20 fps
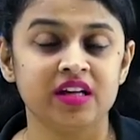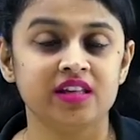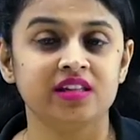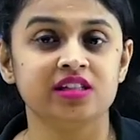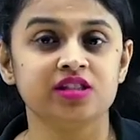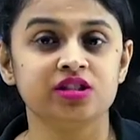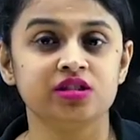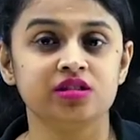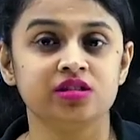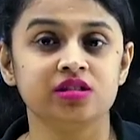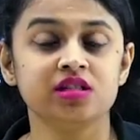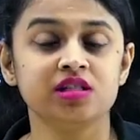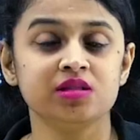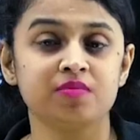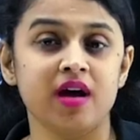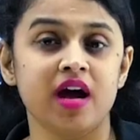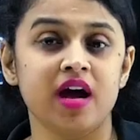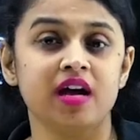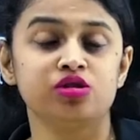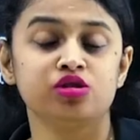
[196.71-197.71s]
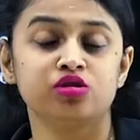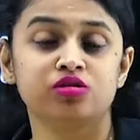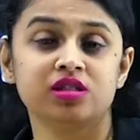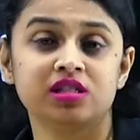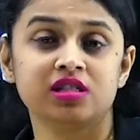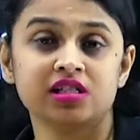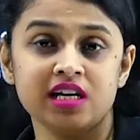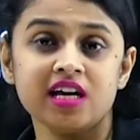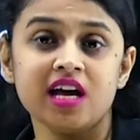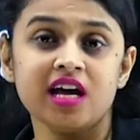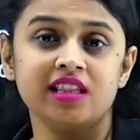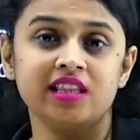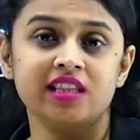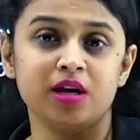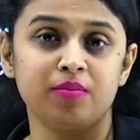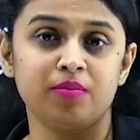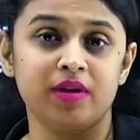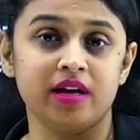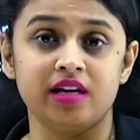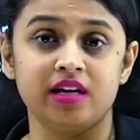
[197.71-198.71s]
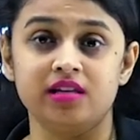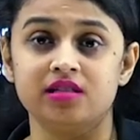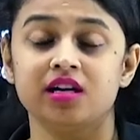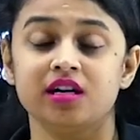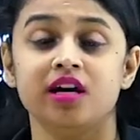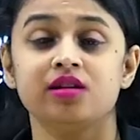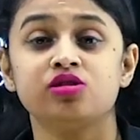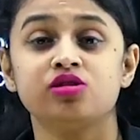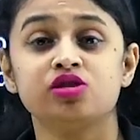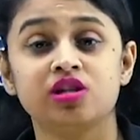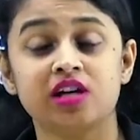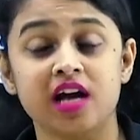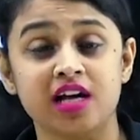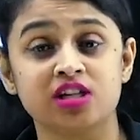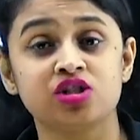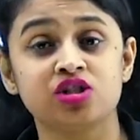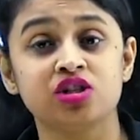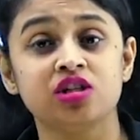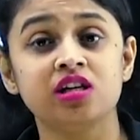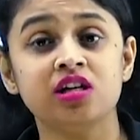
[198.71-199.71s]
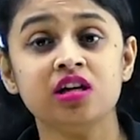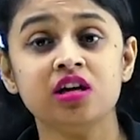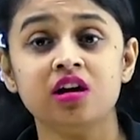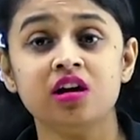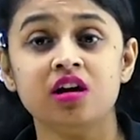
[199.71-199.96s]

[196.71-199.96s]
that this man should stay at their place, and she actually